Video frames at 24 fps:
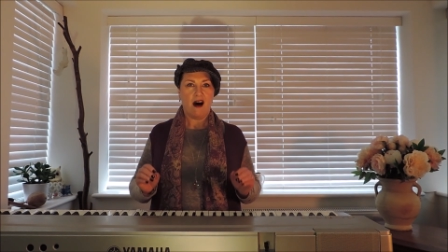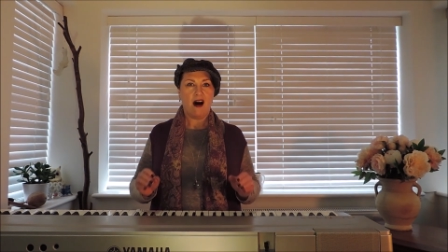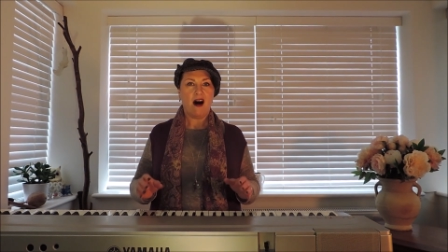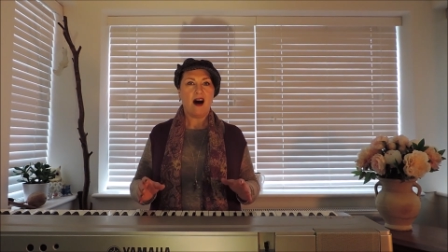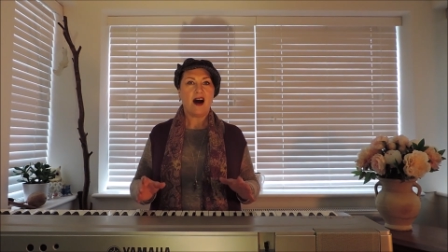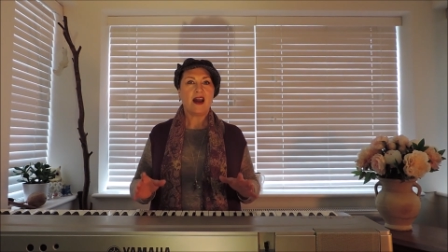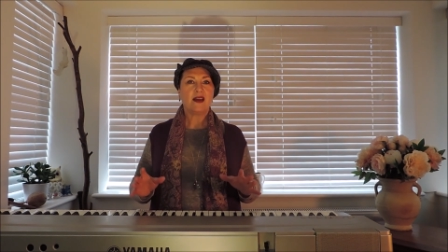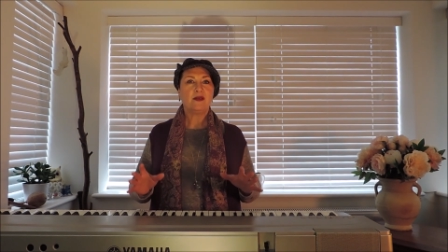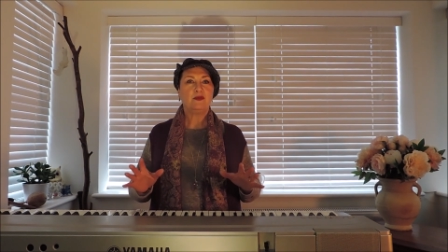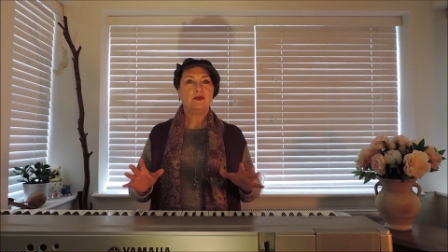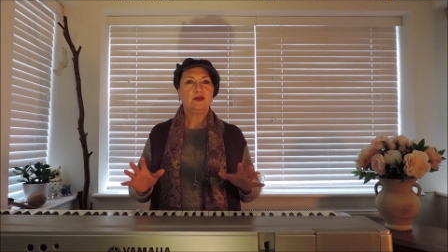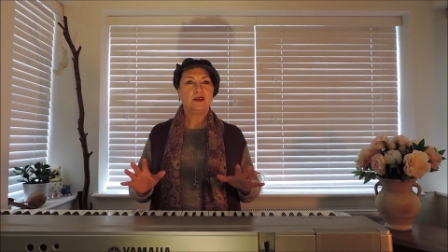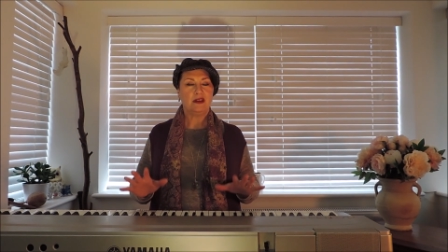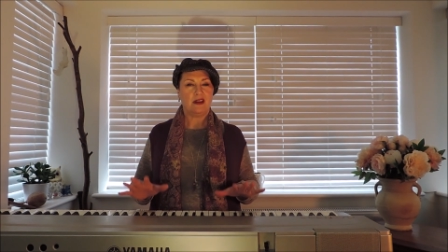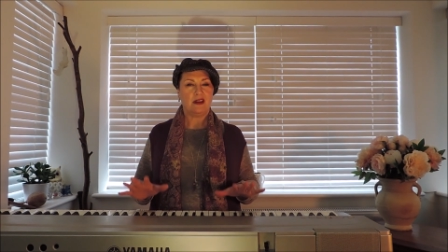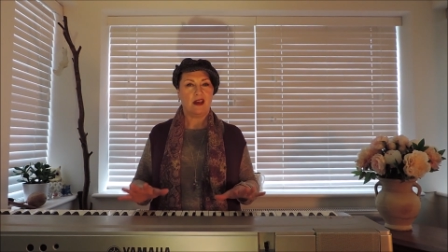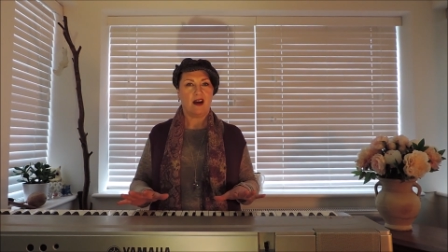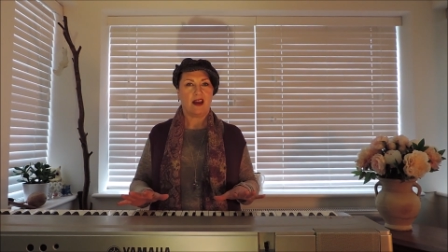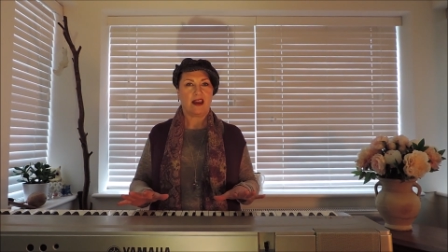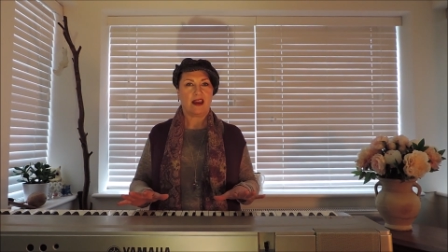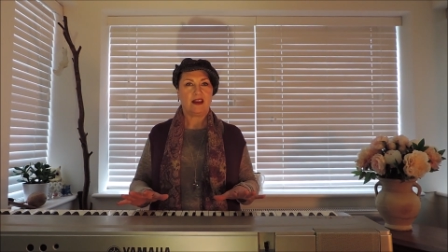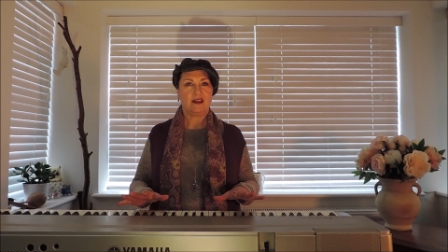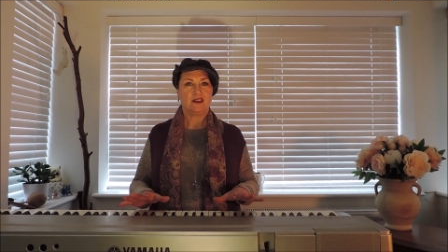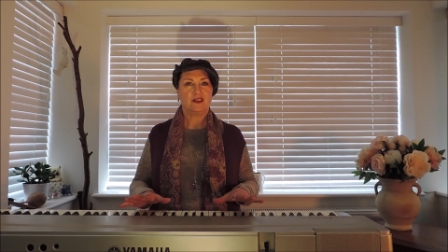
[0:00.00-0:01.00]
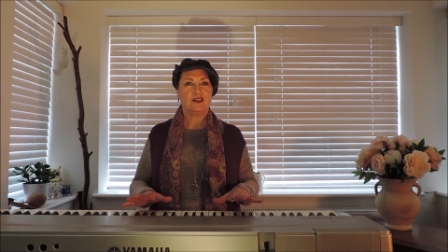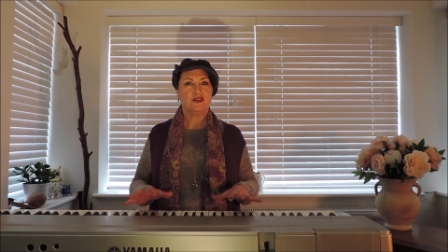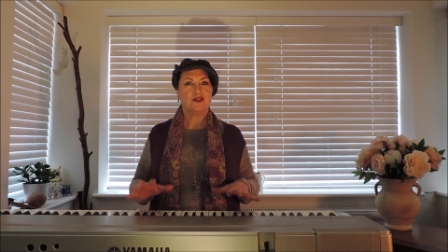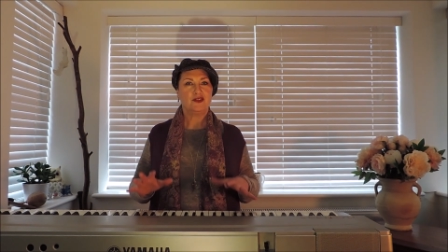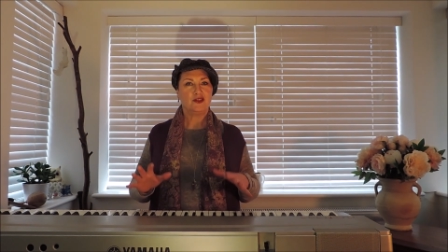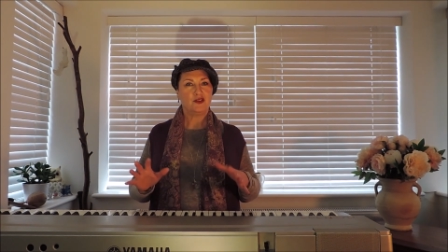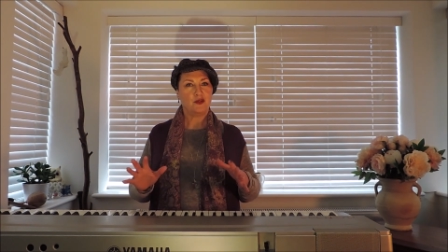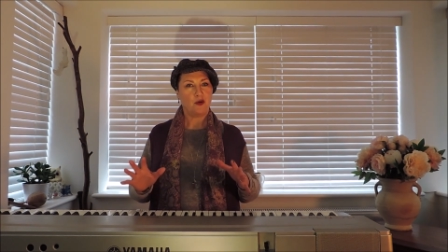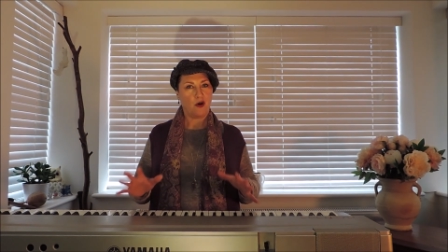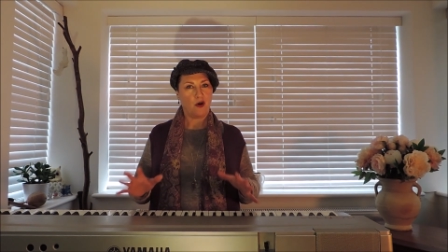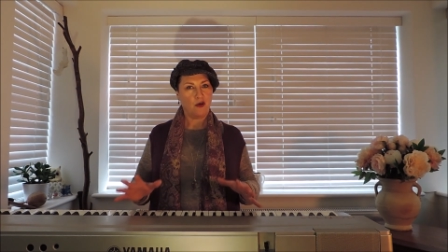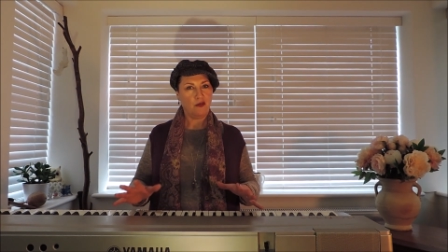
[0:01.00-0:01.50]
I would like
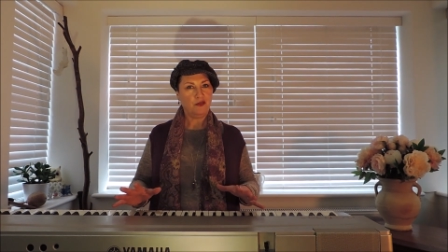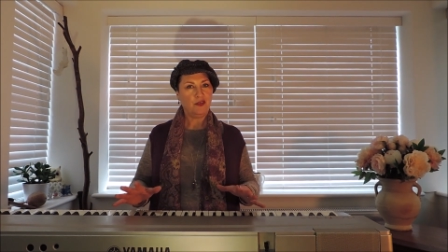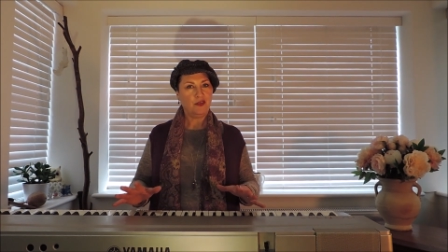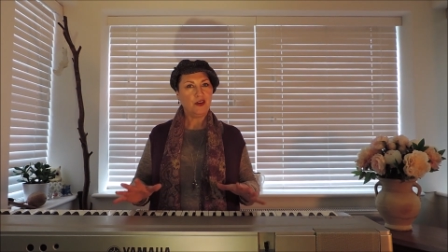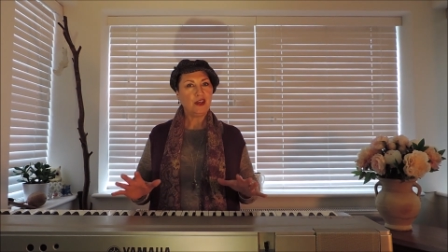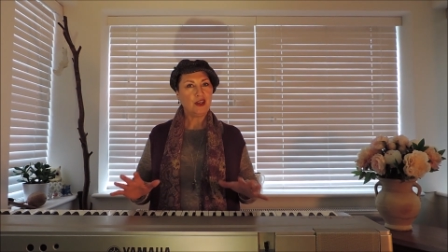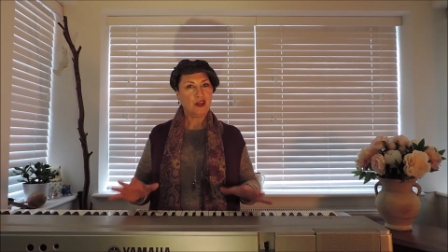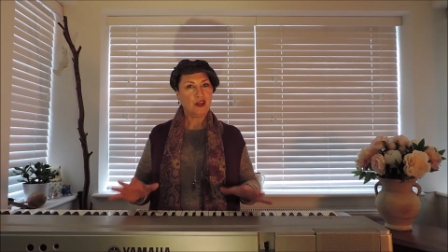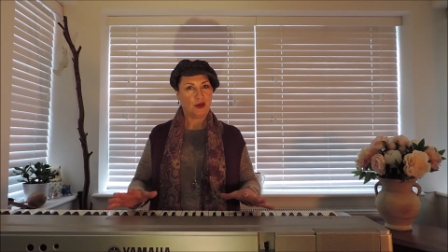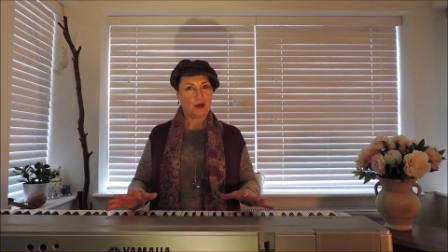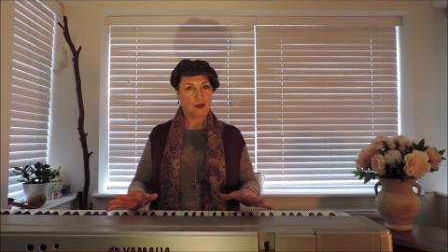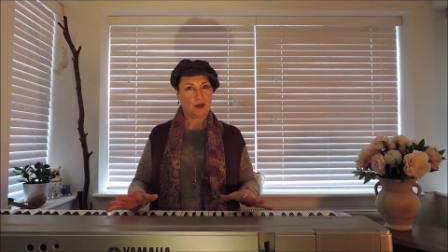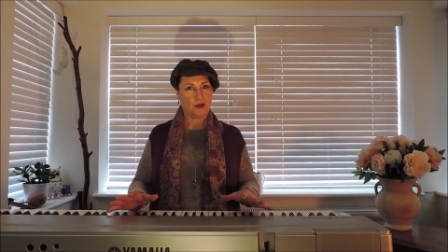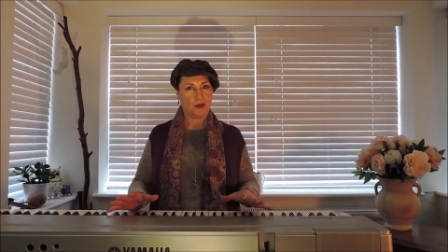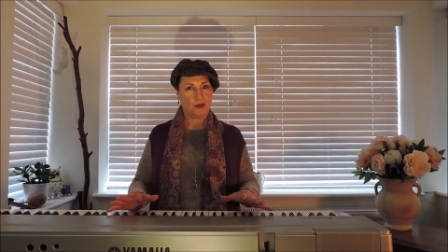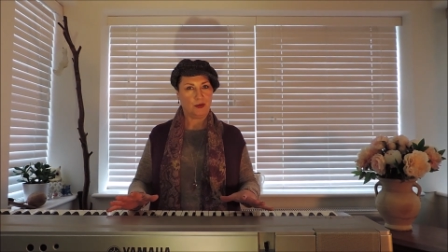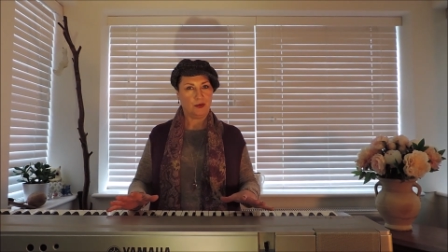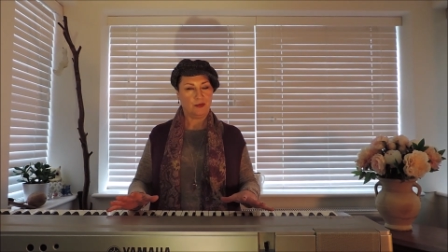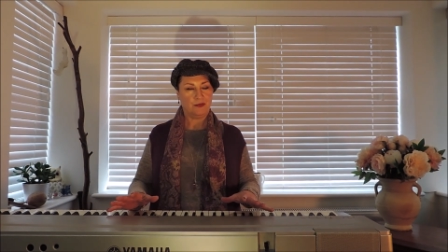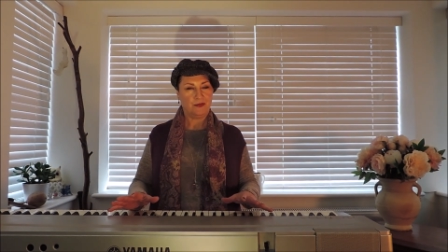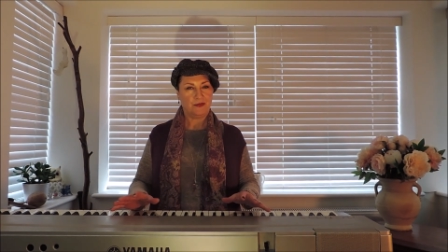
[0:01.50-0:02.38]
to offer you